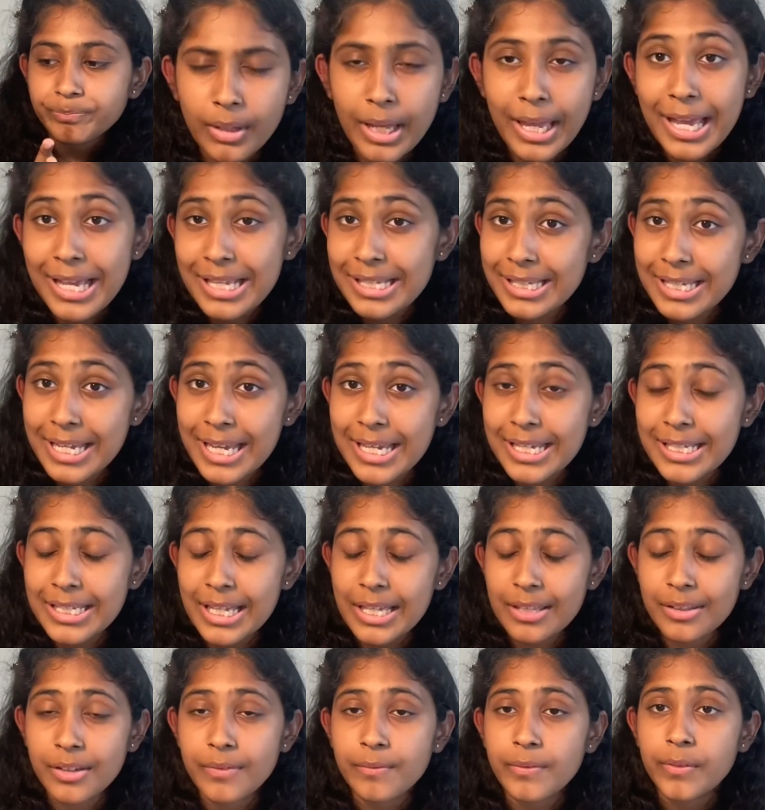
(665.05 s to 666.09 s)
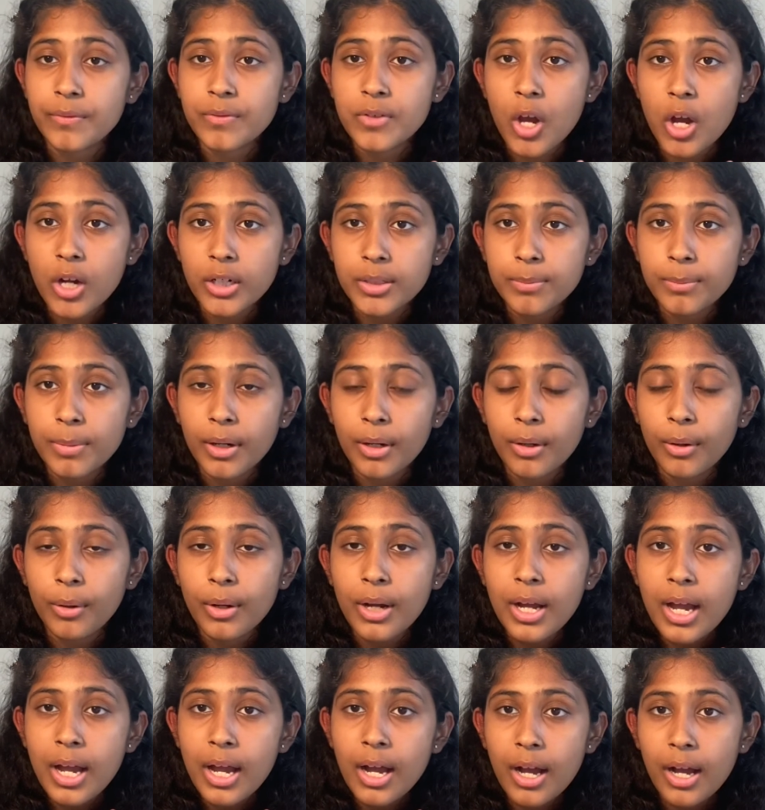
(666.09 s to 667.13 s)
essays, and then we've talked about
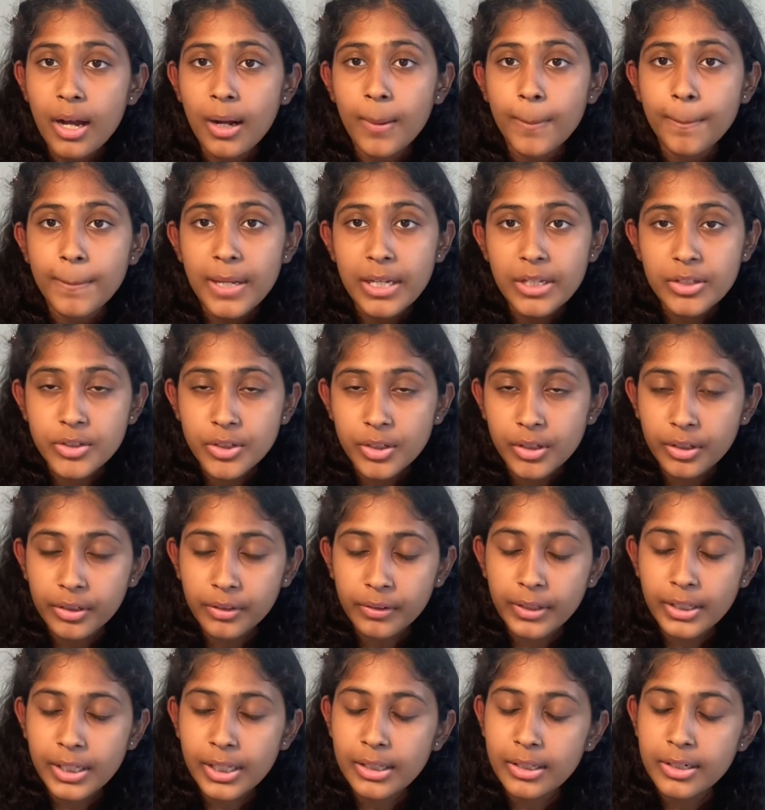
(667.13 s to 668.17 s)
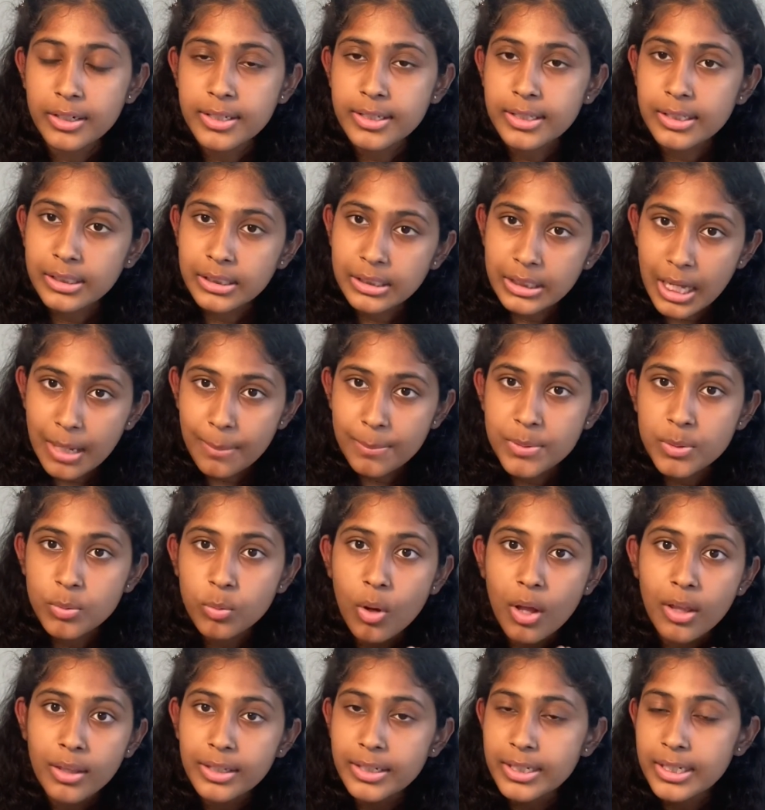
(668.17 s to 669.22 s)
extracurriculars, clubs,
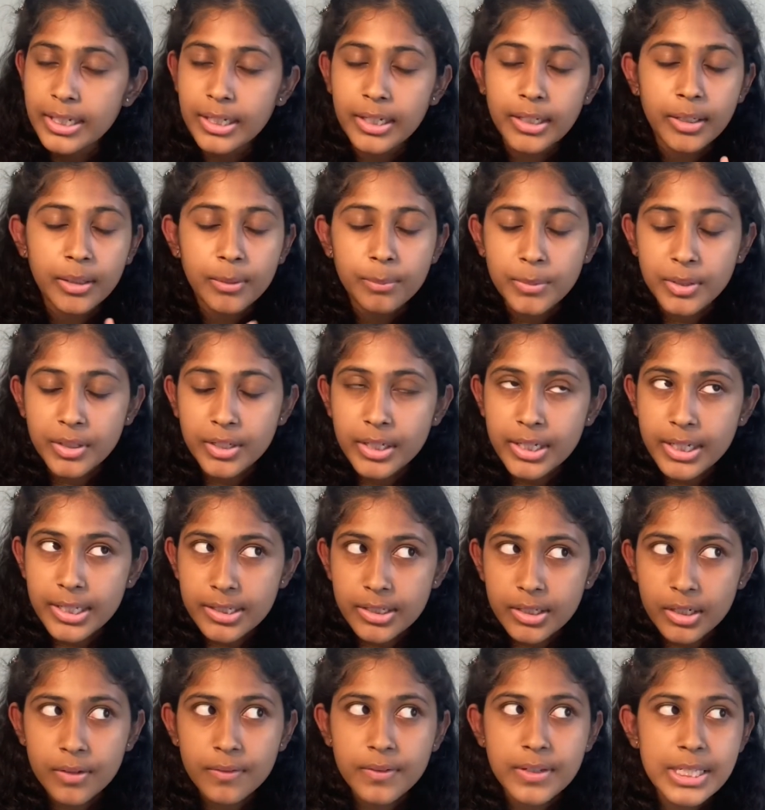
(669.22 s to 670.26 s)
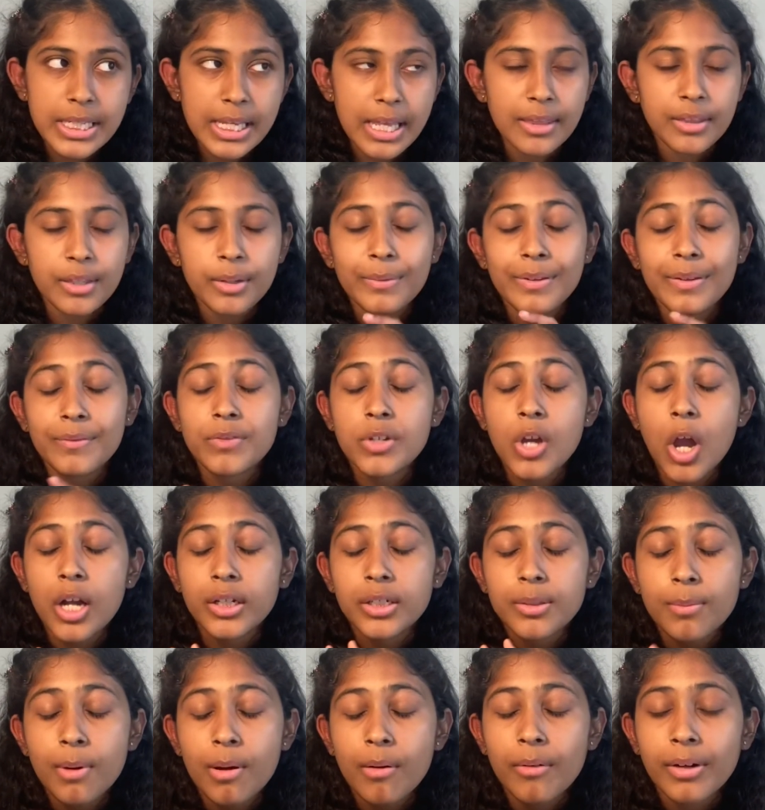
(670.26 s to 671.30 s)
volunteering, community service, and then we've
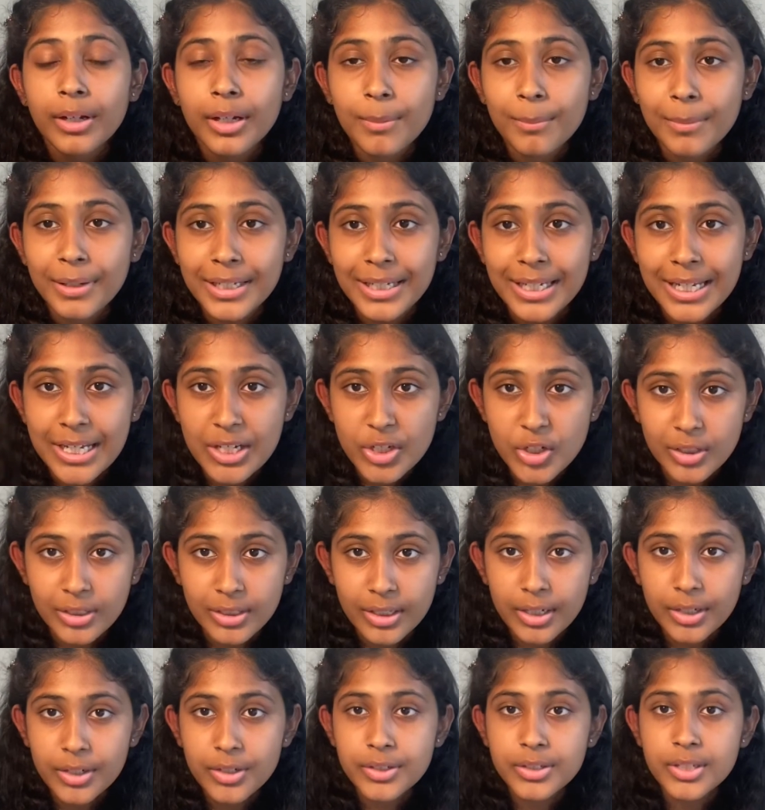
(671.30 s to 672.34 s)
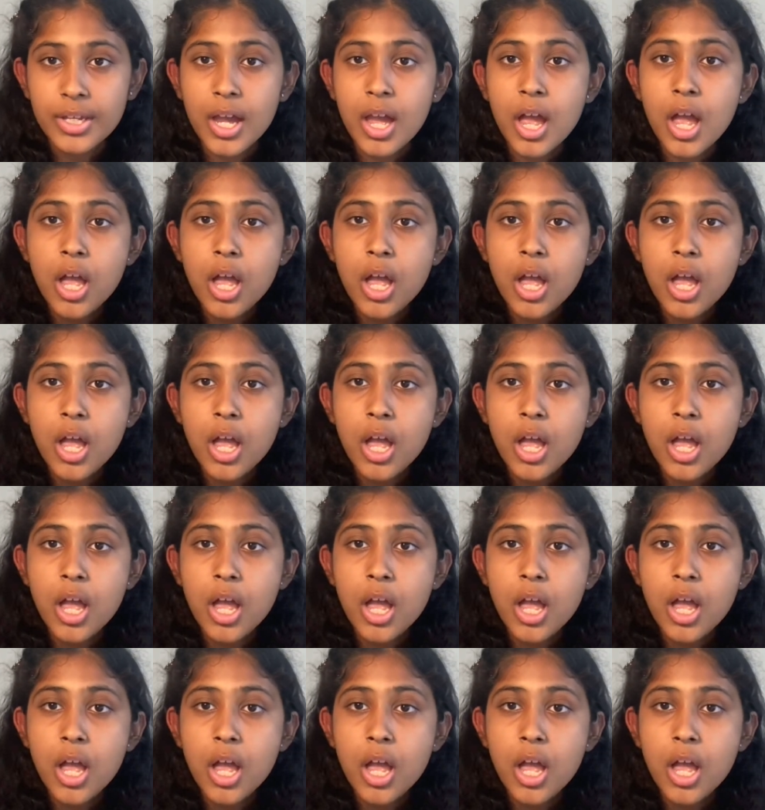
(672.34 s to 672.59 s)
talked about recommendation letters.